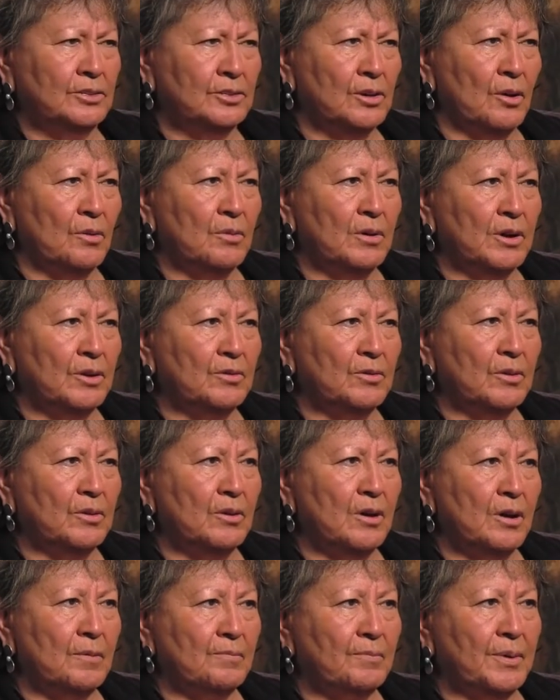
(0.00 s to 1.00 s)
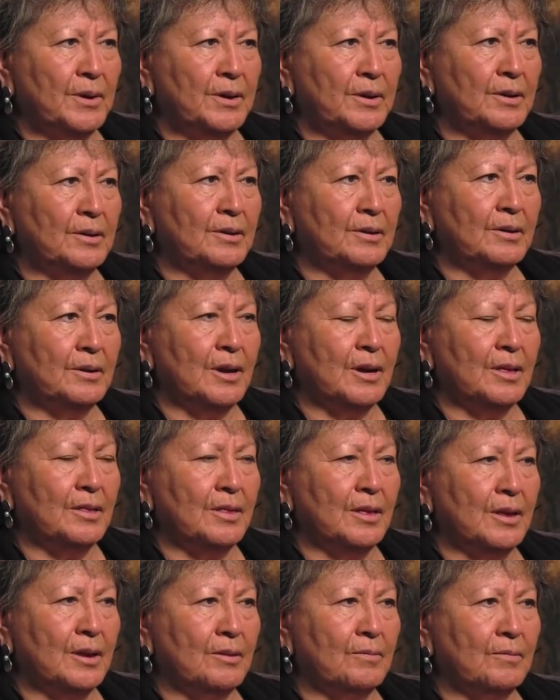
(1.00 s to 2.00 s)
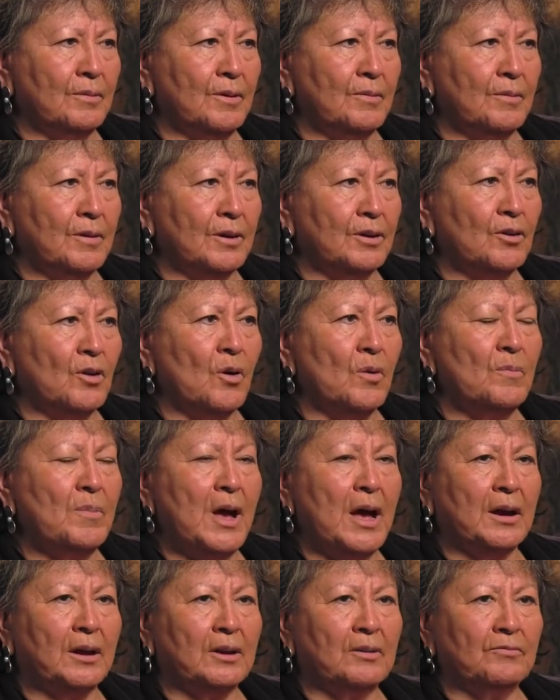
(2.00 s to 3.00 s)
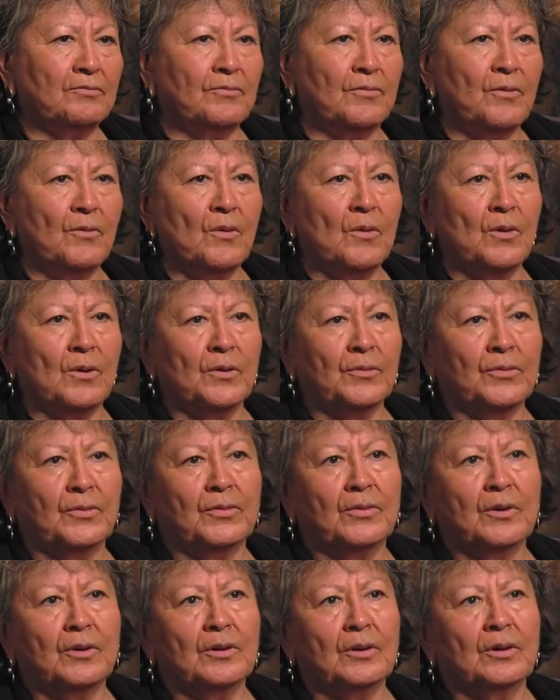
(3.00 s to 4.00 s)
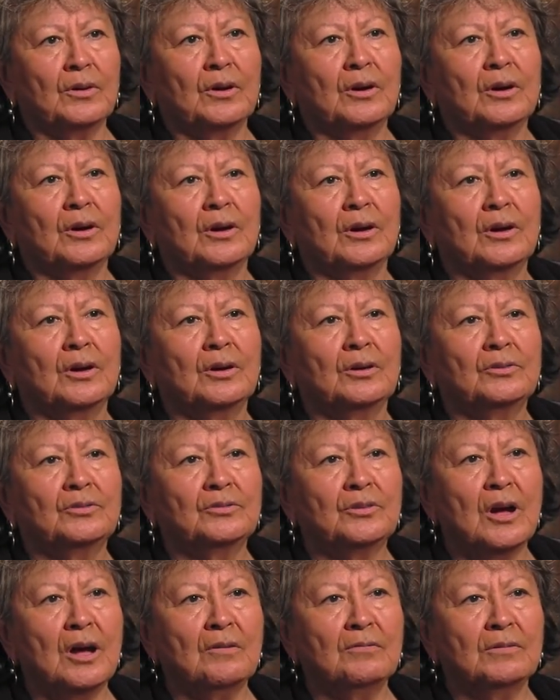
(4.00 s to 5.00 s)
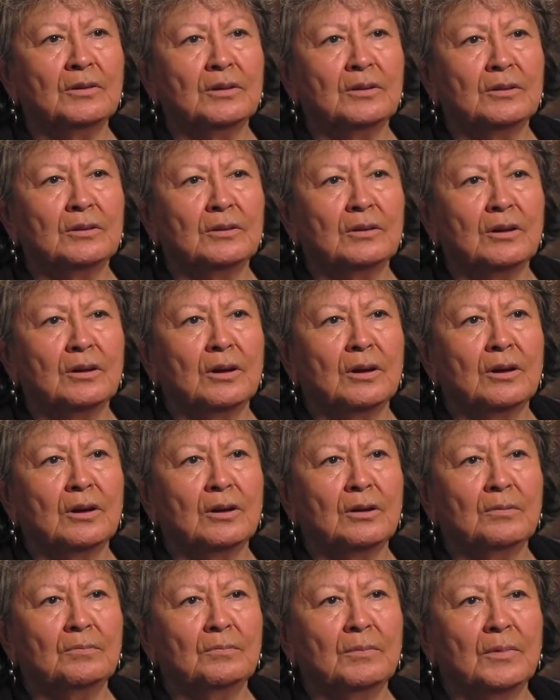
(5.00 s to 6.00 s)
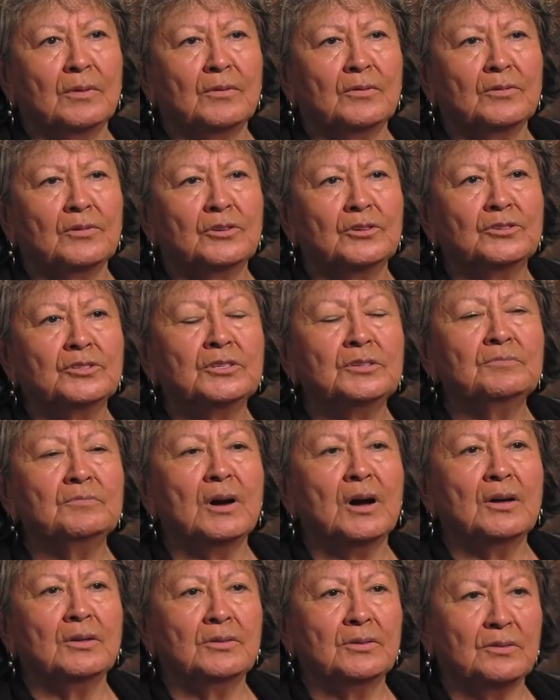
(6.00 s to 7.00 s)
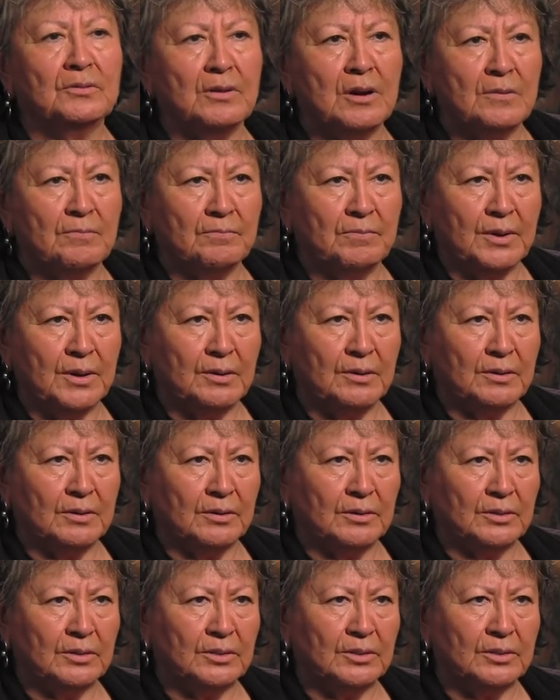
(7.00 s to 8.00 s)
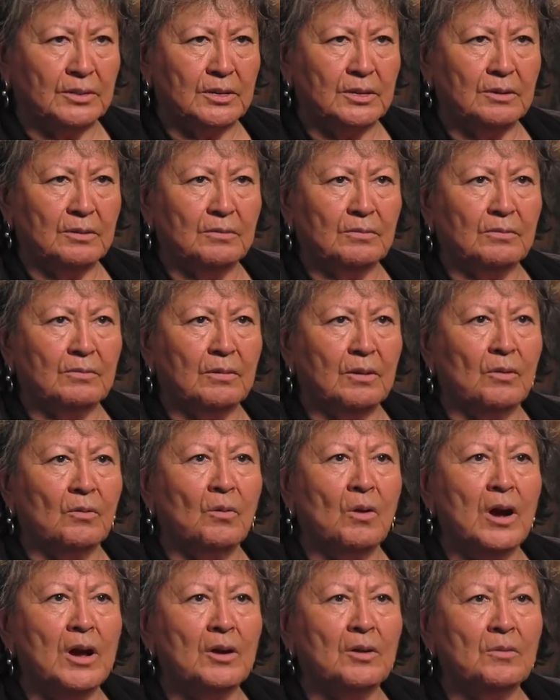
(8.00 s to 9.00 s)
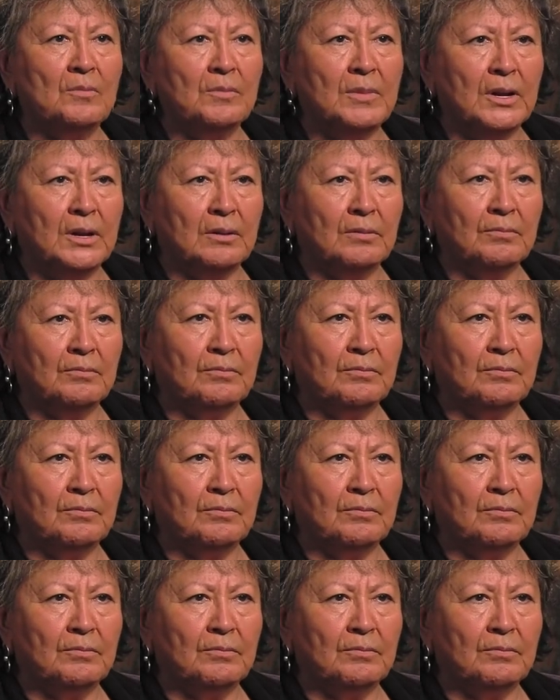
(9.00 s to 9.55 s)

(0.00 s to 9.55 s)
So we grew up here and then we would go back and forth uh, traveling uh, to see my other grandparents in Wyoming,